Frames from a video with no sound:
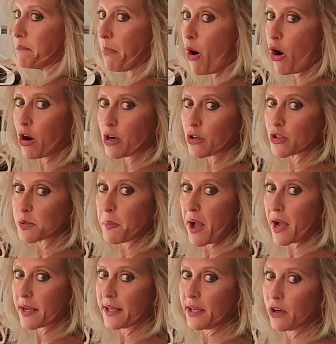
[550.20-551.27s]
bars
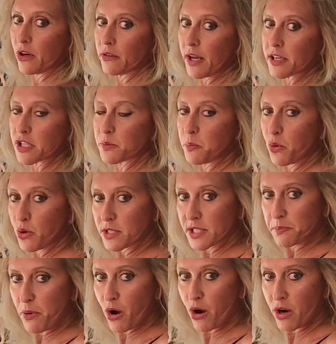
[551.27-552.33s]
back here, like sports
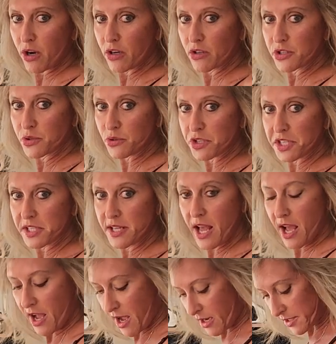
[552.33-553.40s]
bars or
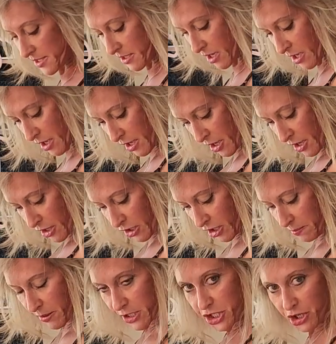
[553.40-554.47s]
snacks. You could
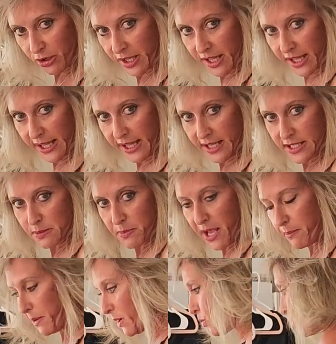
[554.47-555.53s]
put your keys maybe on